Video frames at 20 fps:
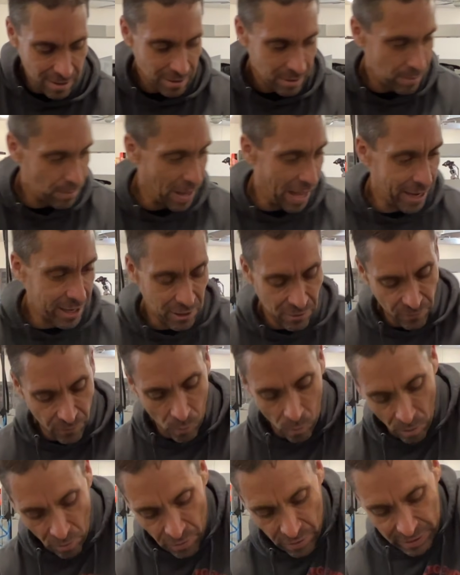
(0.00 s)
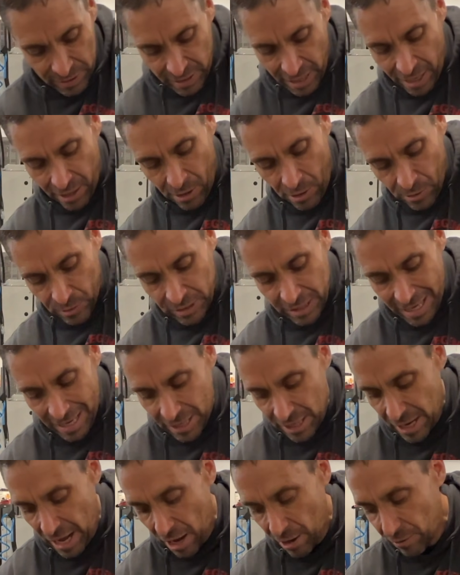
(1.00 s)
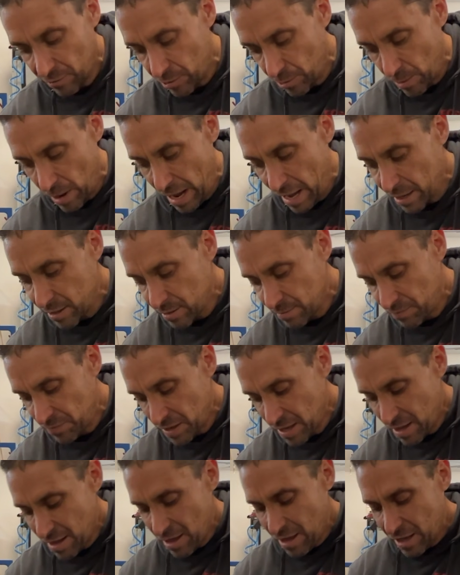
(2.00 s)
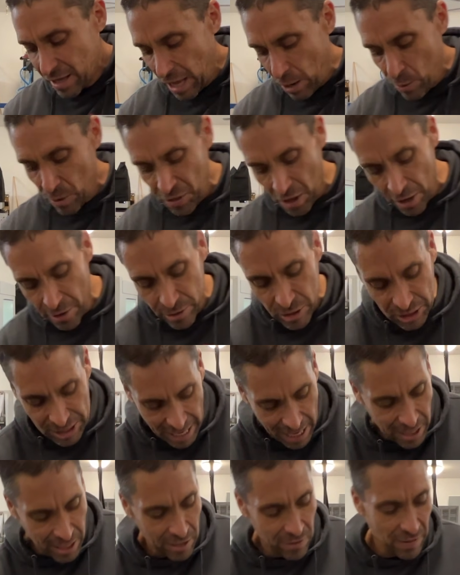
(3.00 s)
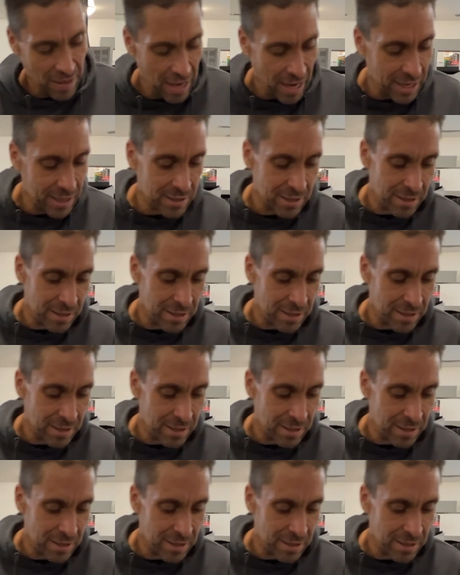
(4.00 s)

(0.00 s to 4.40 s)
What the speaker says: and forth as that goes in and out of the rack. Okay, with understanding that,